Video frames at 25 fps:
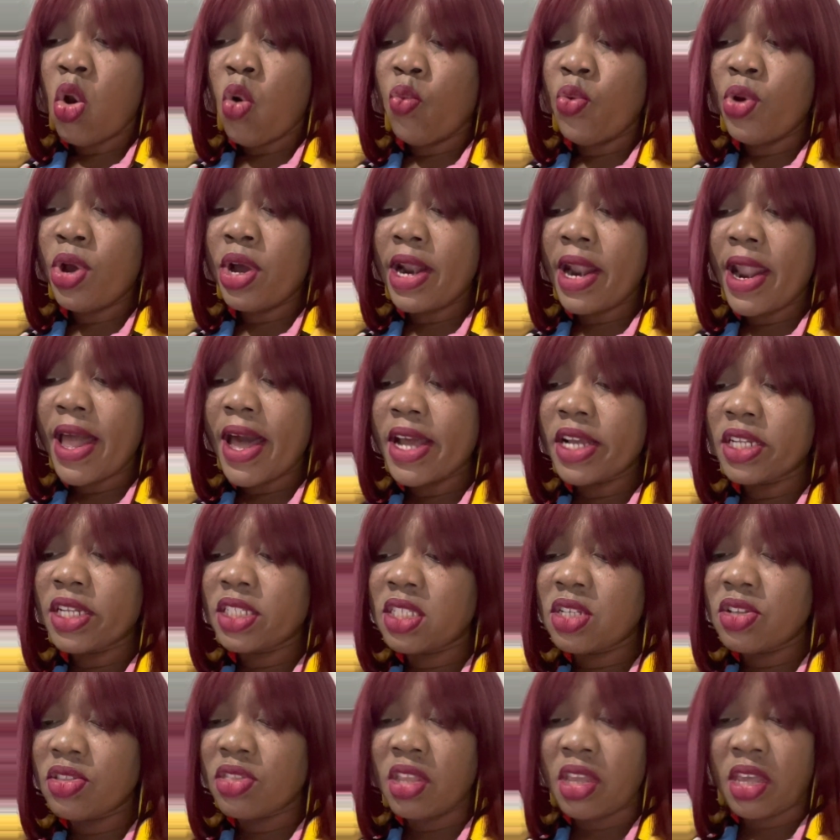we'd like
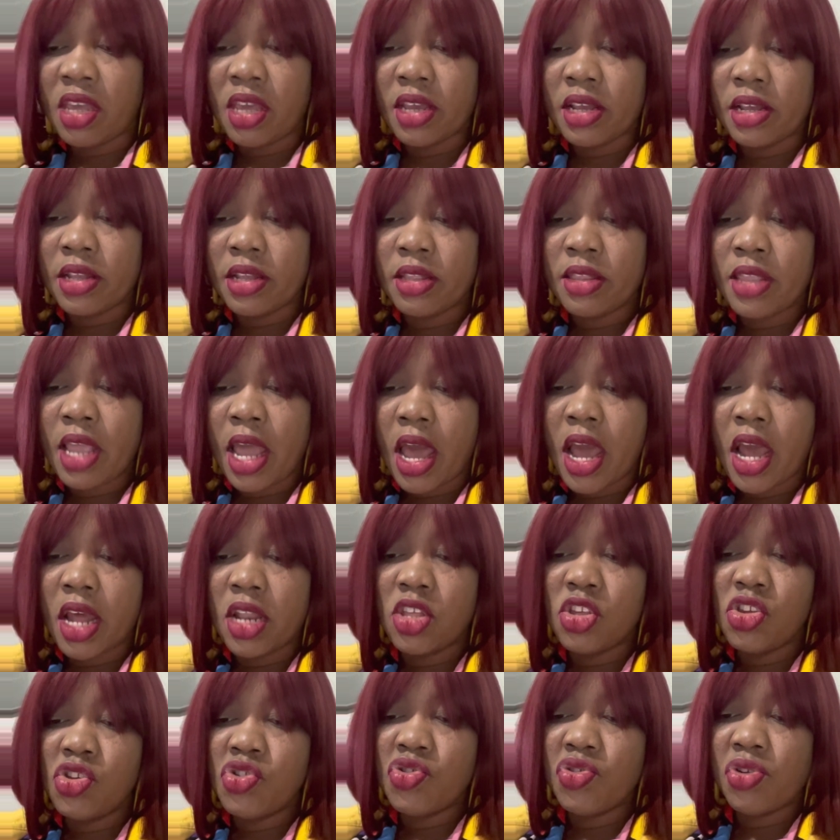to think
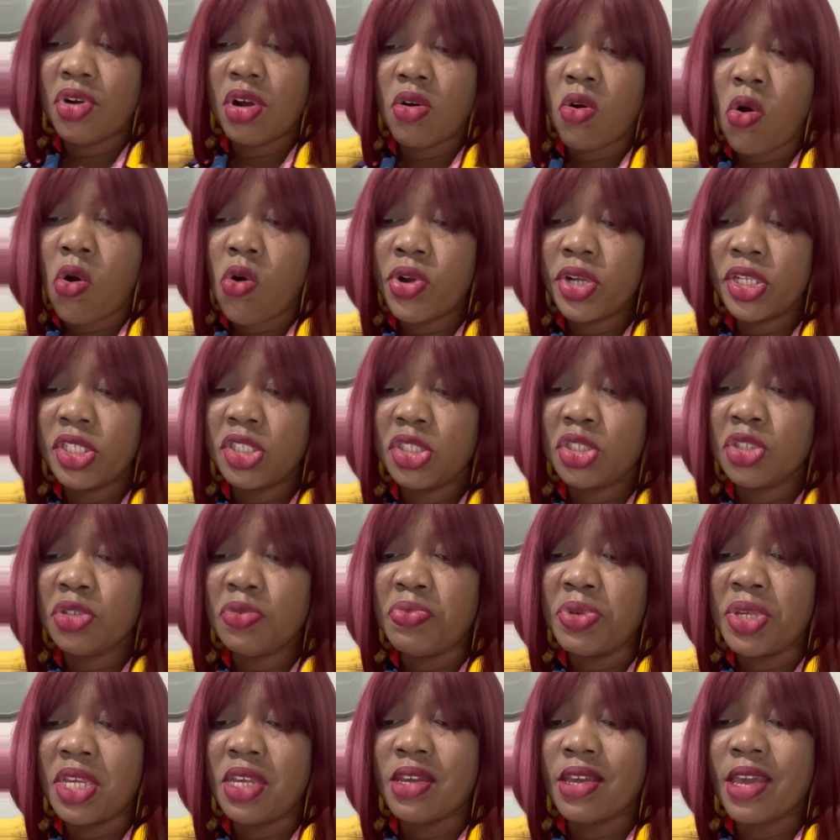that you are going to
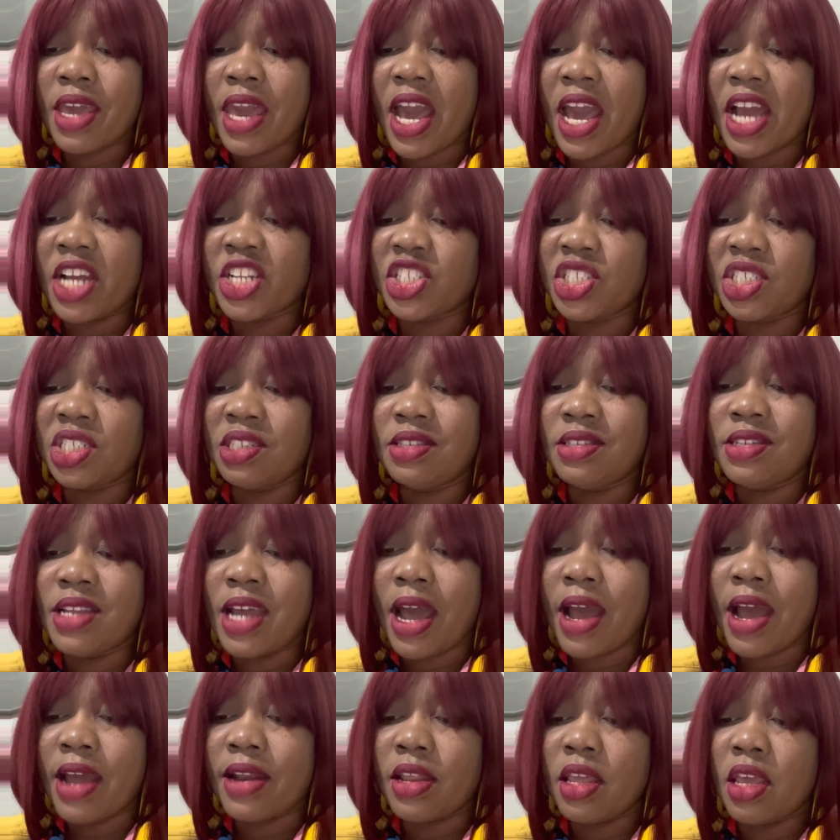be cashing
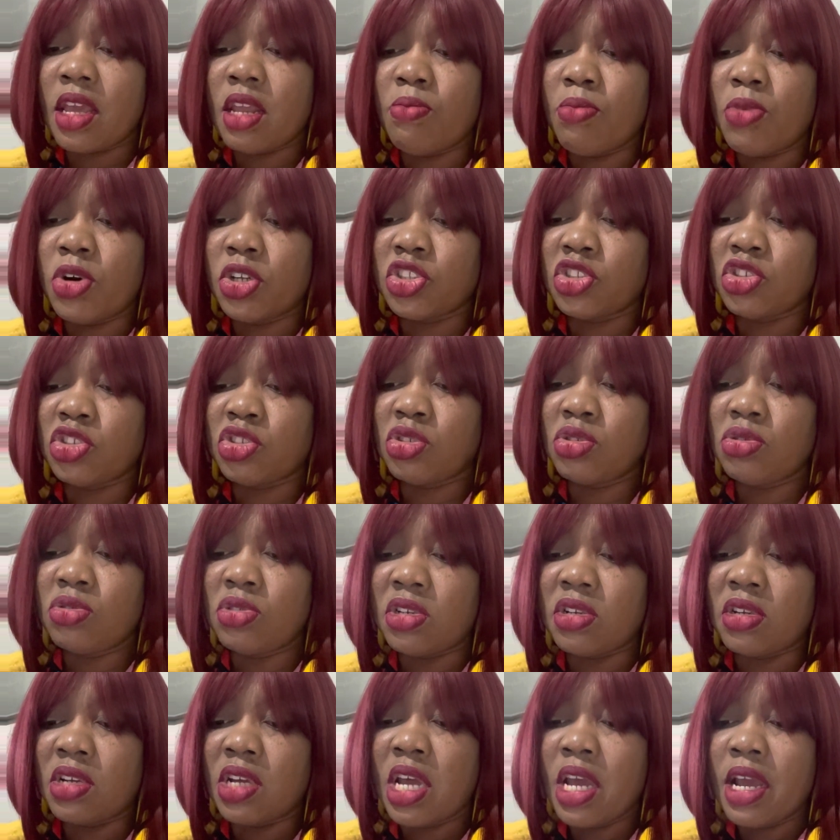that and much
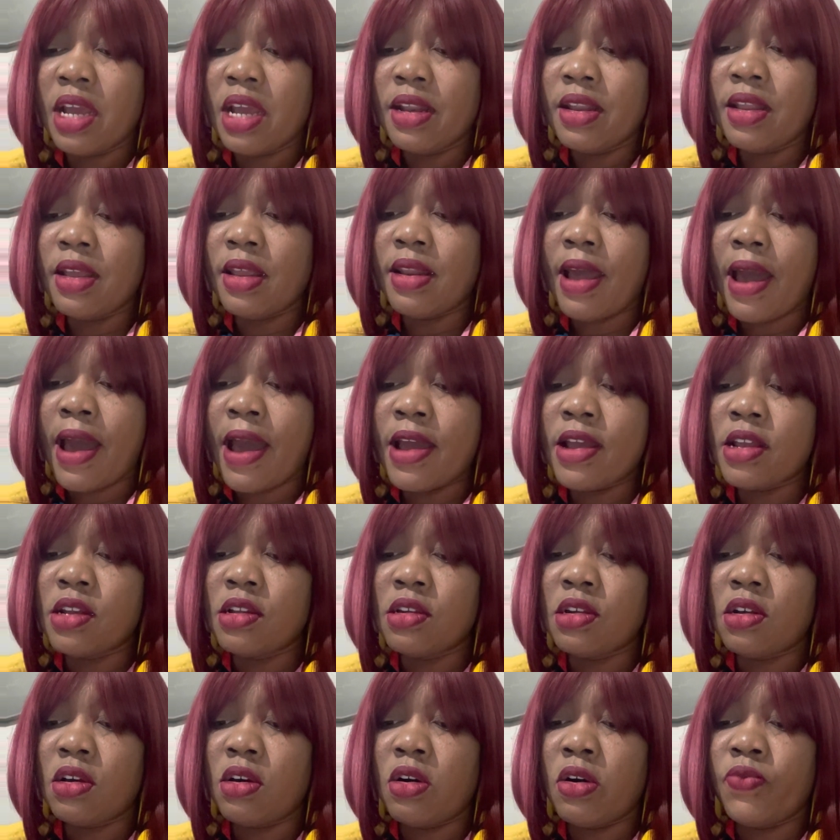sooner than
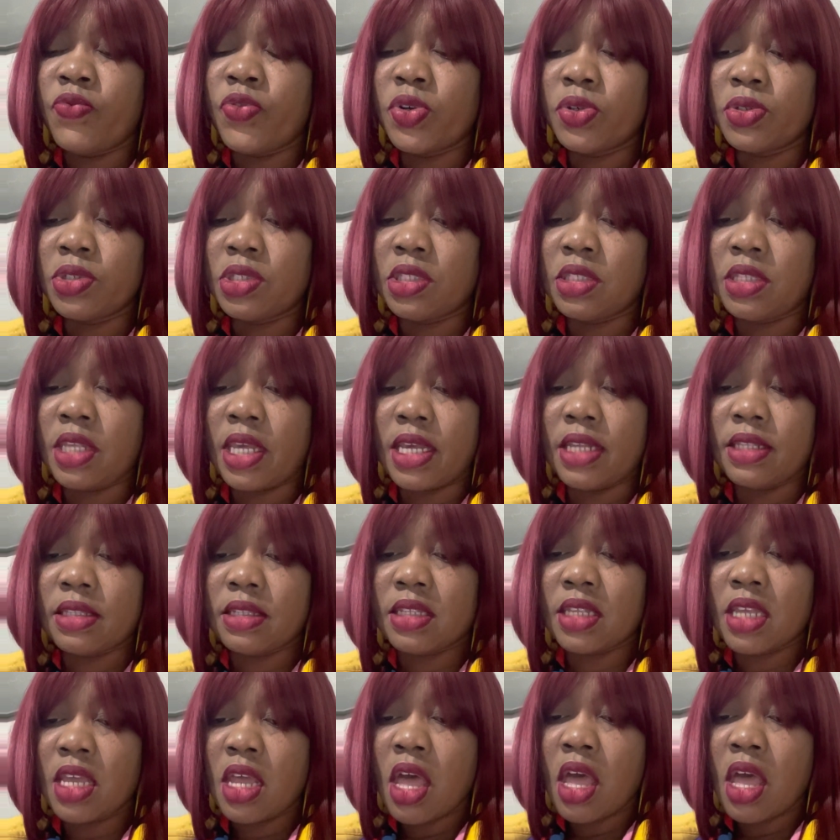either of those dates.